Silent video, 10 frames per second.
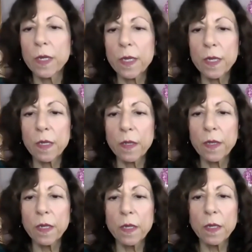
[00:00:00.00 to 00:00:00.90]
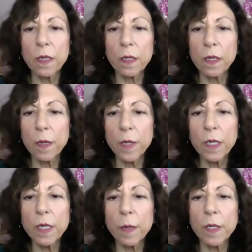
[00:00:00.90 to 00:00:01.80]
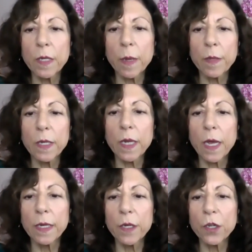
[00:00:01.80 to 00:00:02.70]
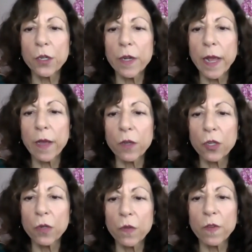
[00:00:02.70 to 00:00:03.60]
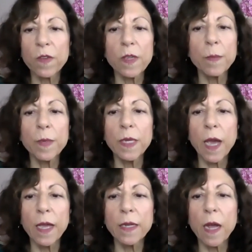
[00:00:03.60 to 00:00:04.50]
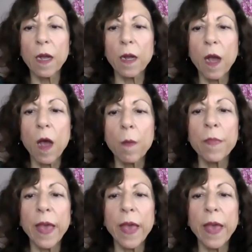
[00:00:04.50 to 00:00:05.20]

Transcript: It's the www.internationalcpi.com.